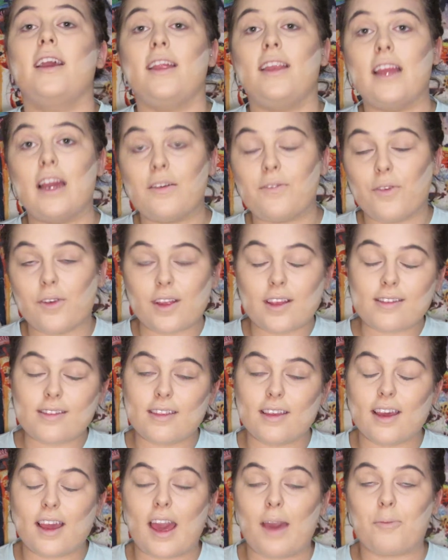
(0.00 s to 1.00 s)
Now for this
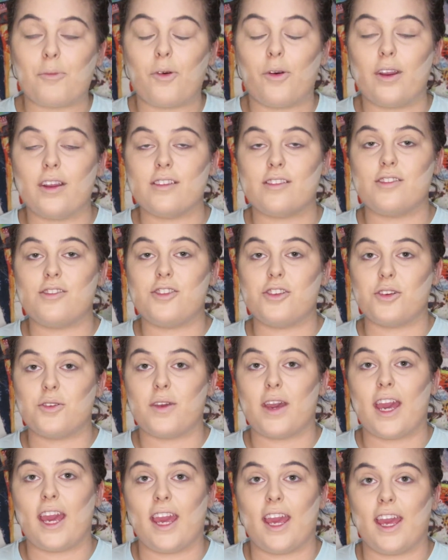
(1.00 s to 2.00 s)
look, I'm going to do
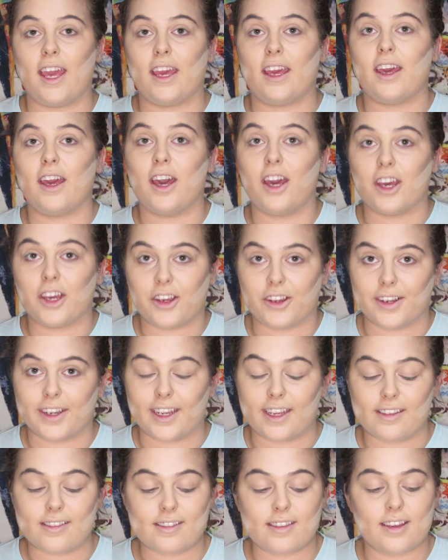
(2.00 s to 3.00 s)
a cut
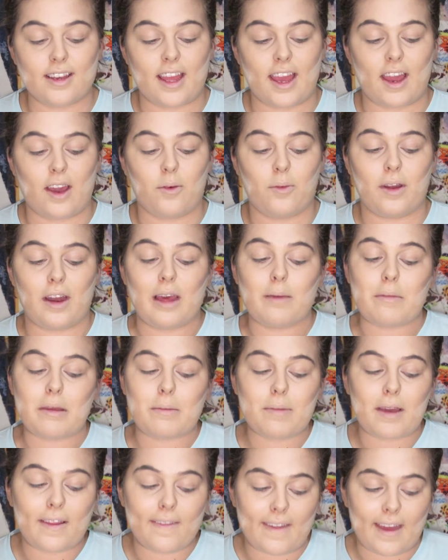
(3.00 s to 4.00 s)
crease. Now what I mean
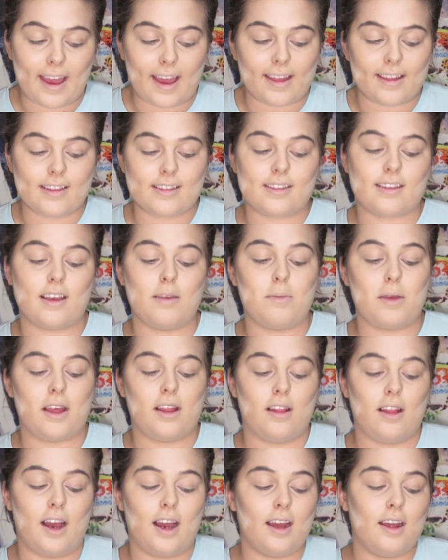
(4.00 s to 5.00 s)
by that is it can be a
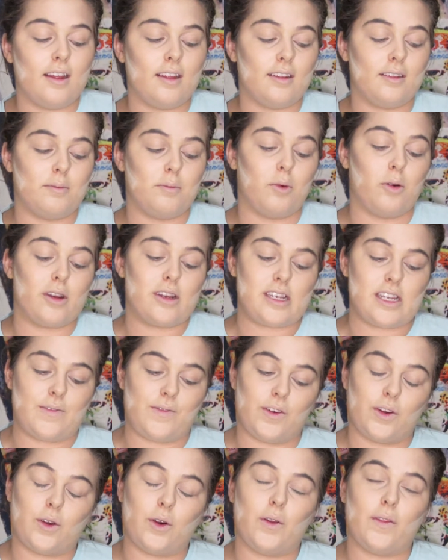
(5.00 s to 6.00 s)
lot more
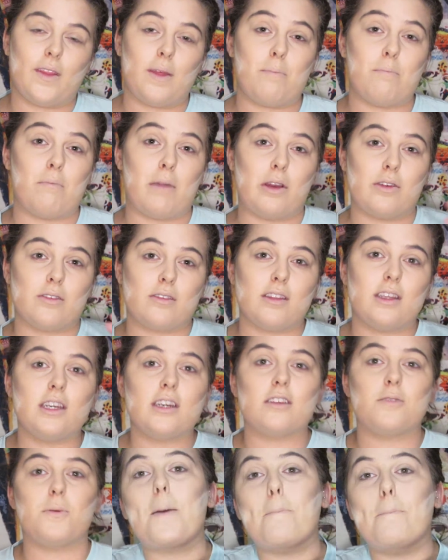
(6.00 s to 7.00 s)
difficult than most
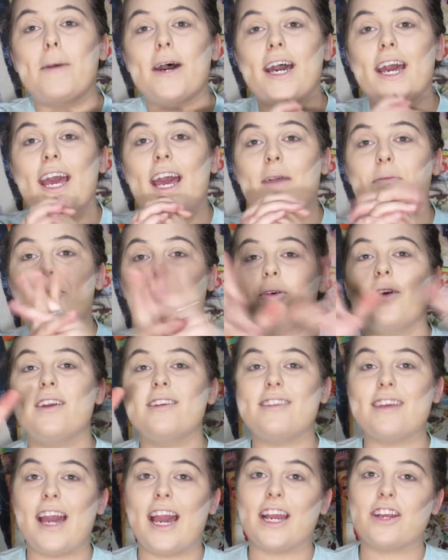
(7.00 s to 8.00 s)
looks, but I'm going
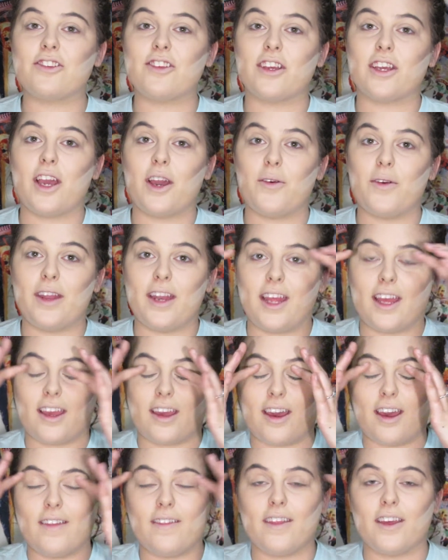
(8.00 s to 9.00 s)
to actually go in and
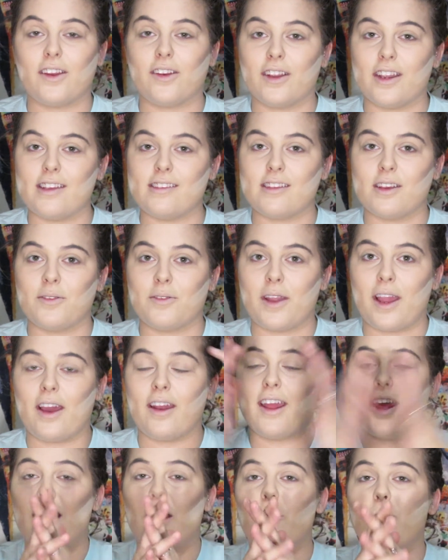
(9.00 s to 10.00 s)
cut the crease
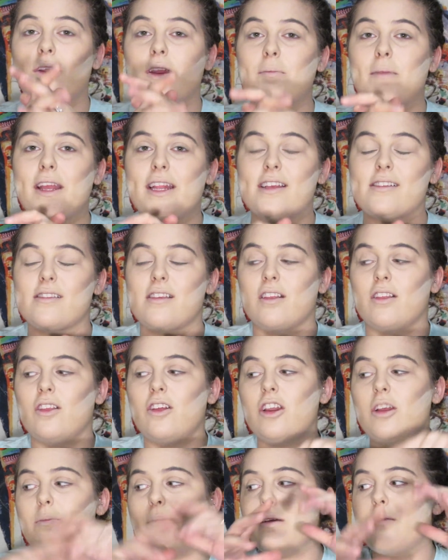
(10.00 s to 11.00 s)
around, and I want to make this a
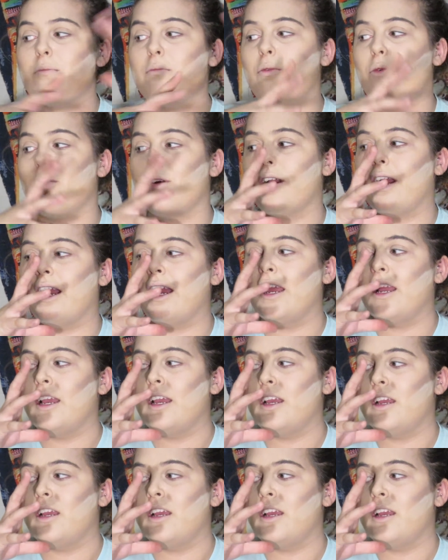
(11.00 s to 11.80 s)
little bit more